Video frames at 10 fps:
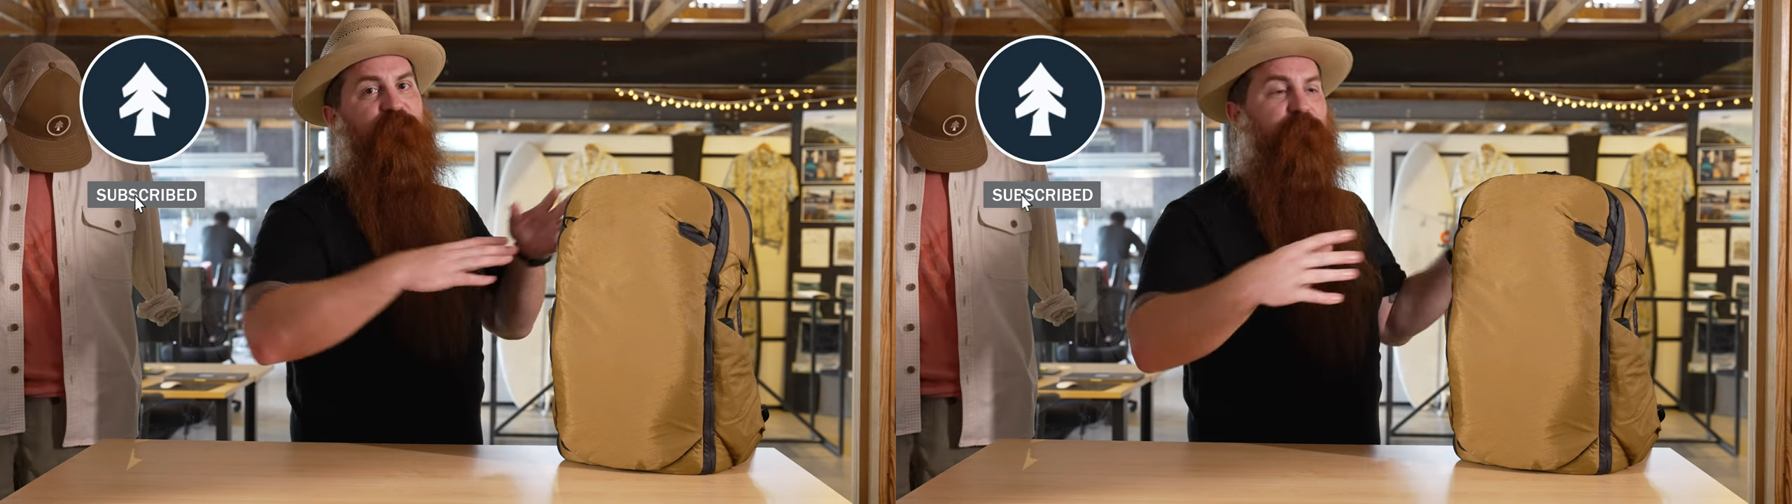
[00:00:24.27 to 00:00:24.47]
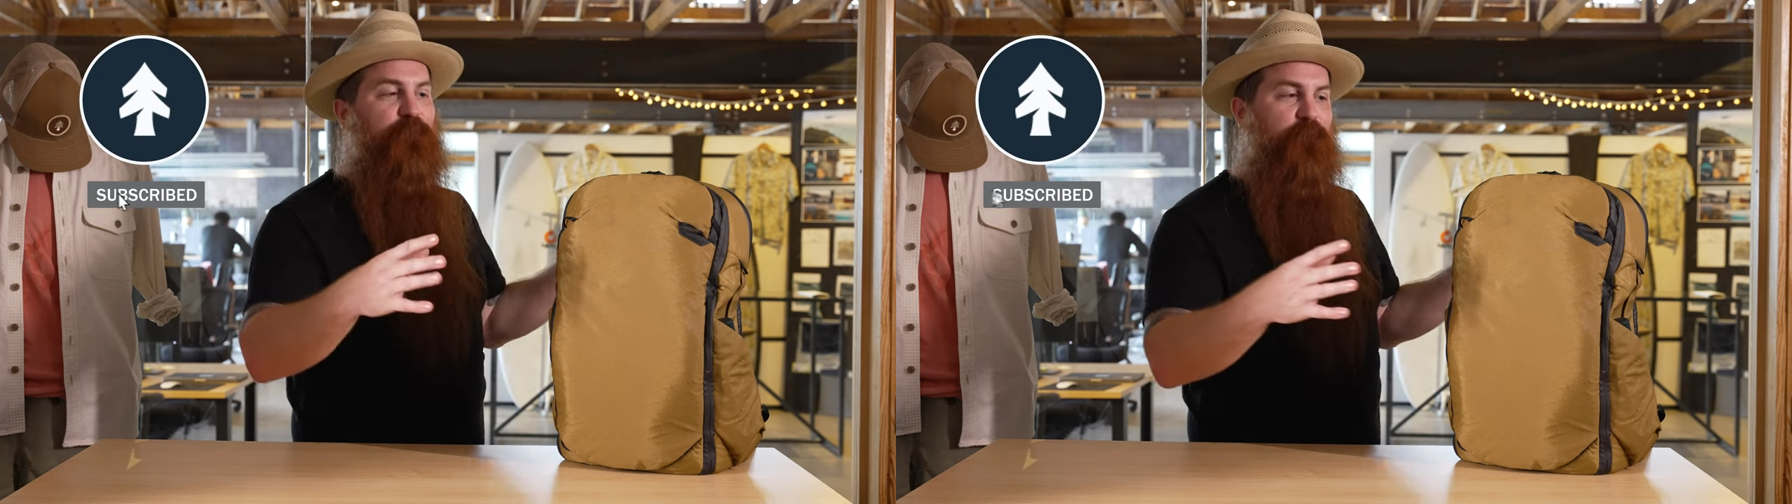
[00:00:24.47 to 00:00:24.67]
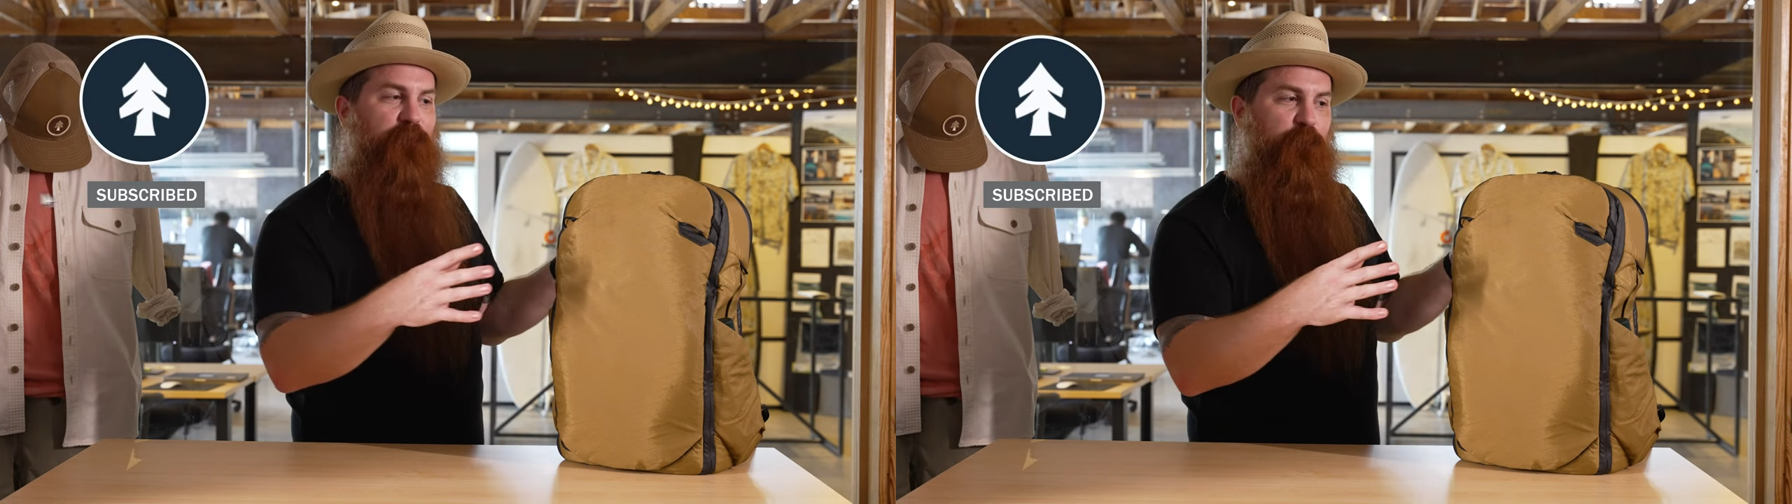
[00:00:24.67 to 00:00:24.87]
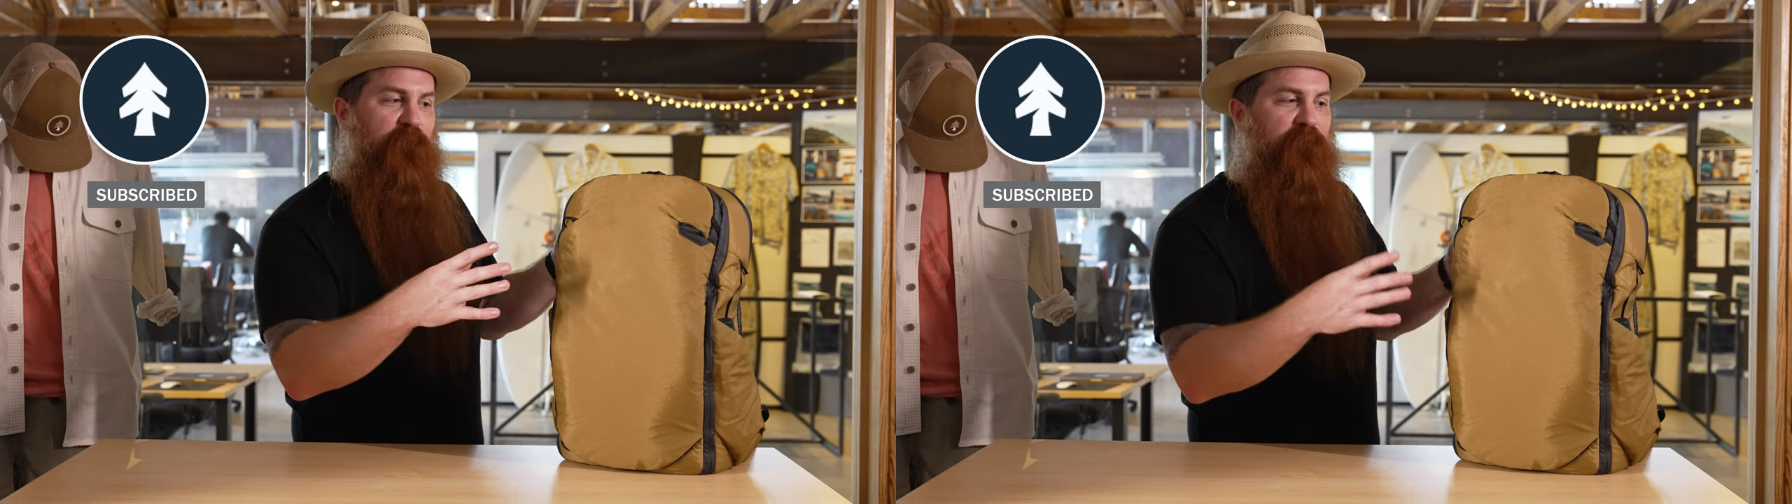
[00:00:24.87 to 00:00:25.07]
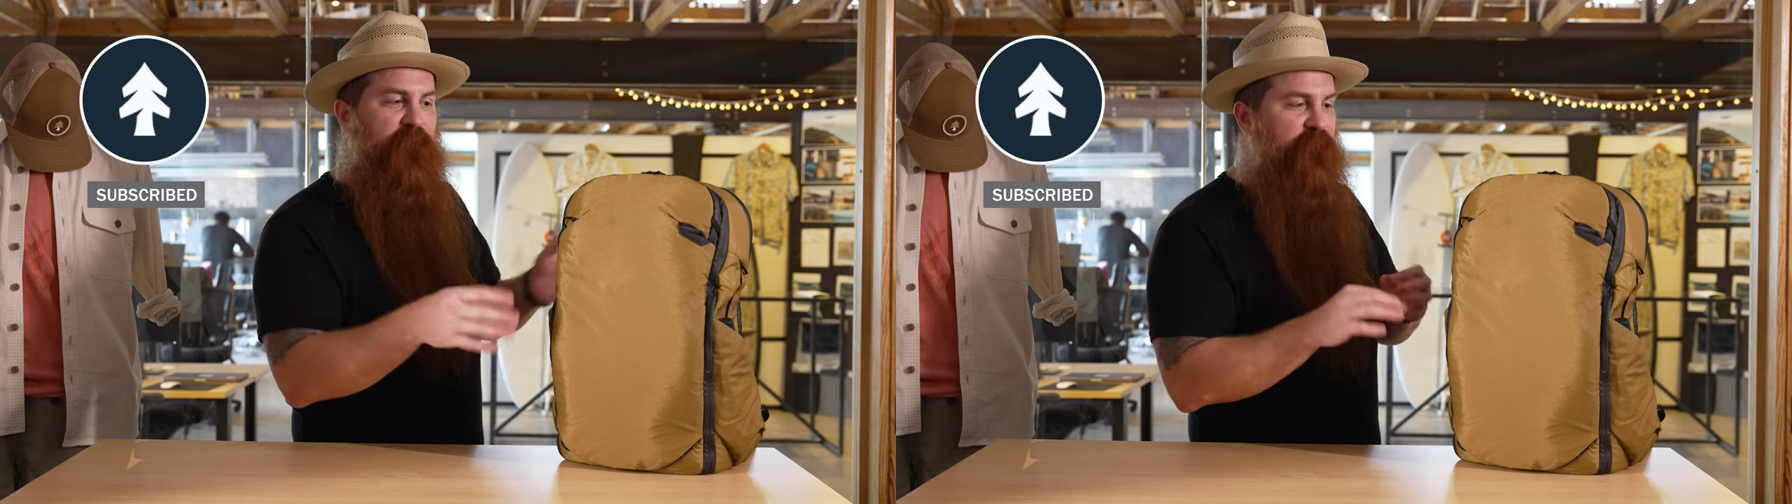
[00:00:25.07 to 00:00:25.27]
to 33
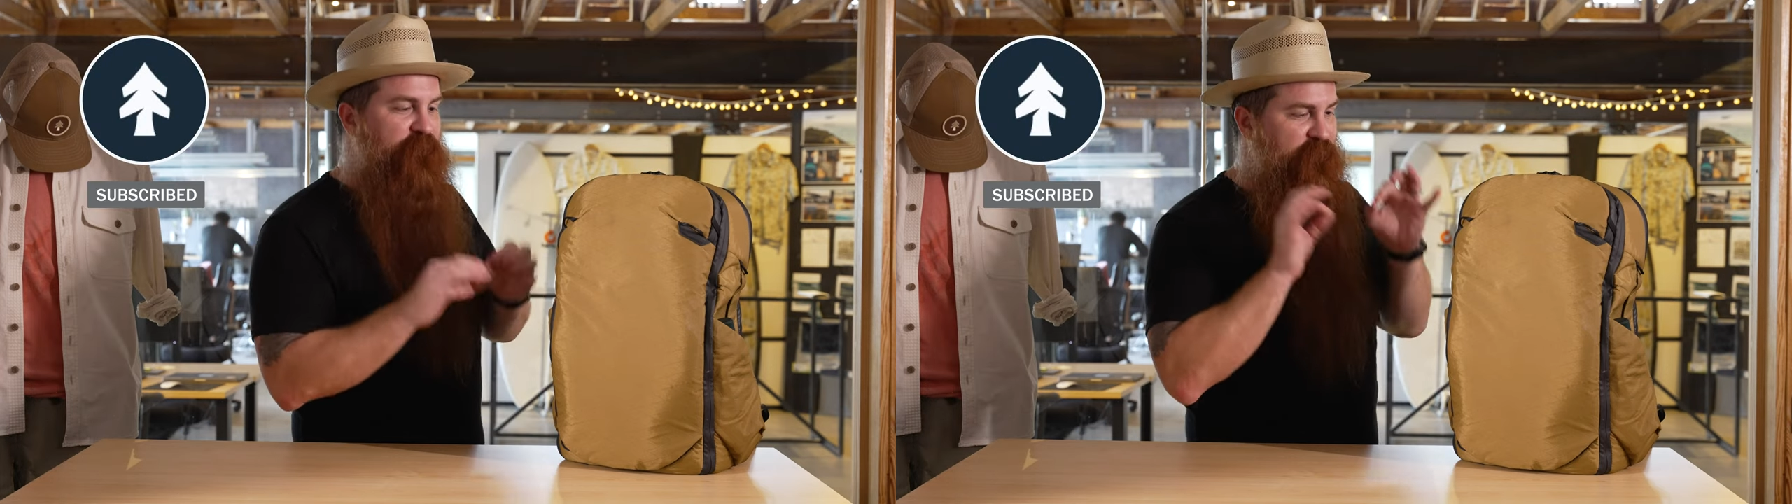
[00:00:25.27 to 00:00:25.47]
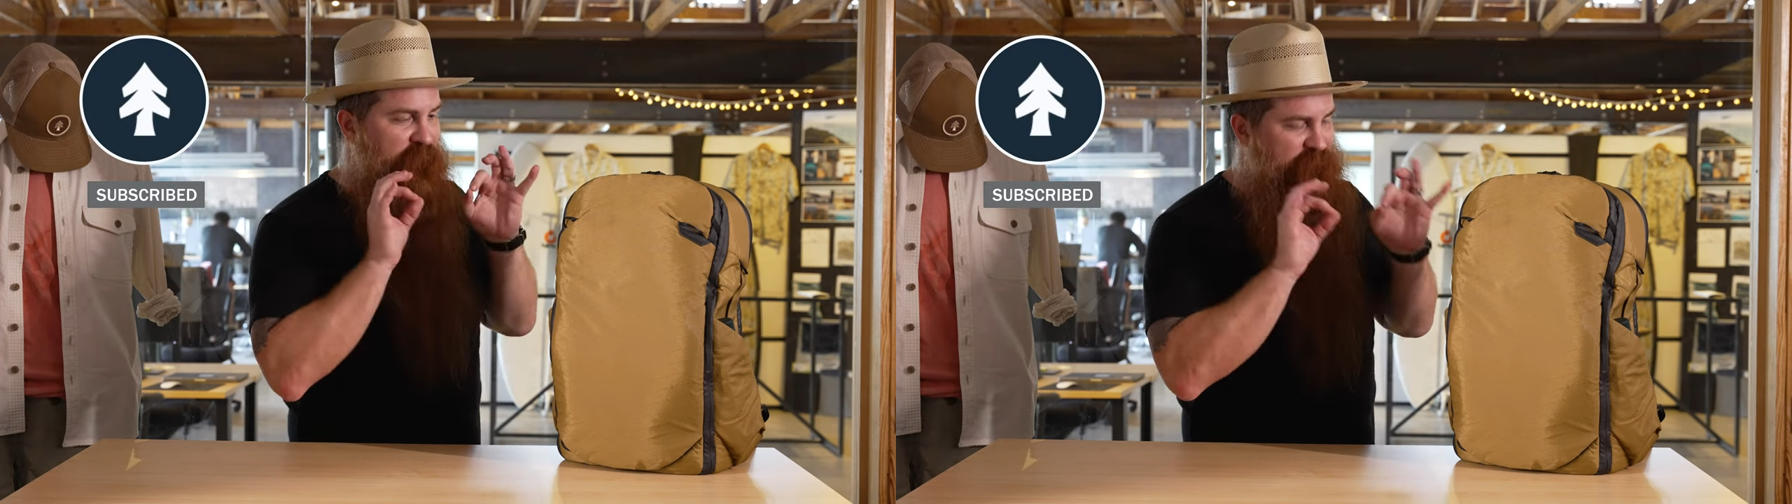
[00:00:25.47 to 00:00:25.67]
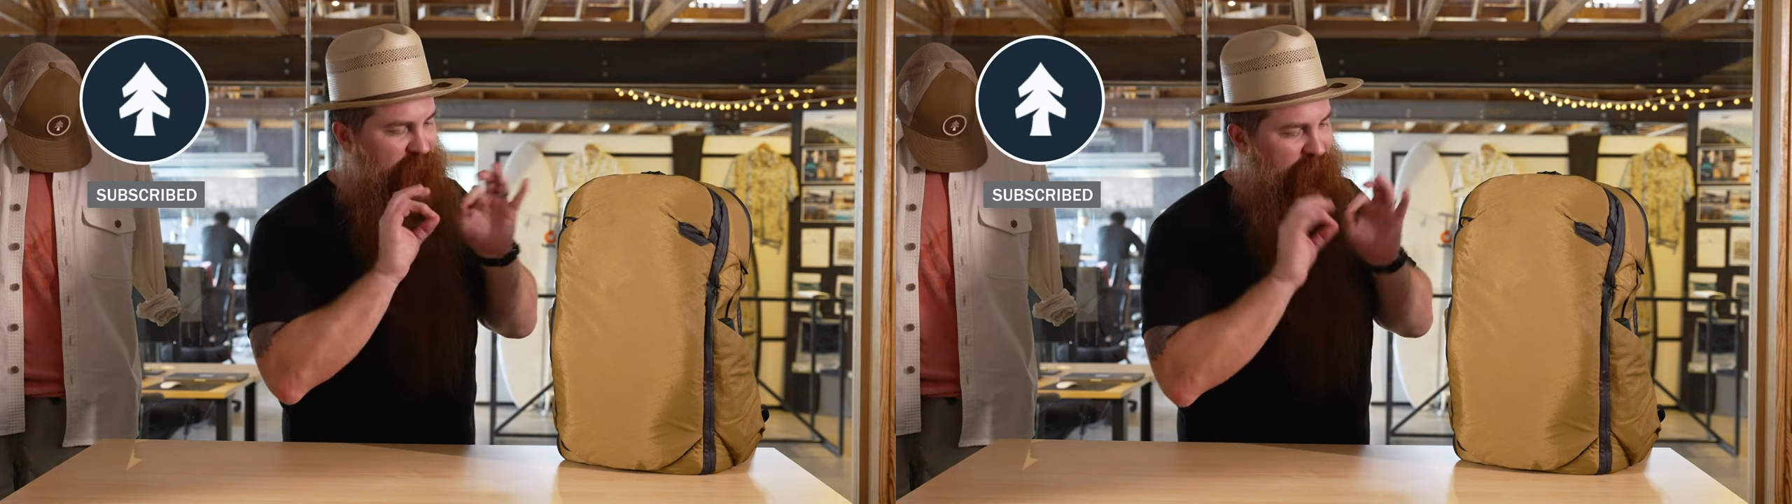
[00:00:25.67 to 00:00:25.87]
liters, it's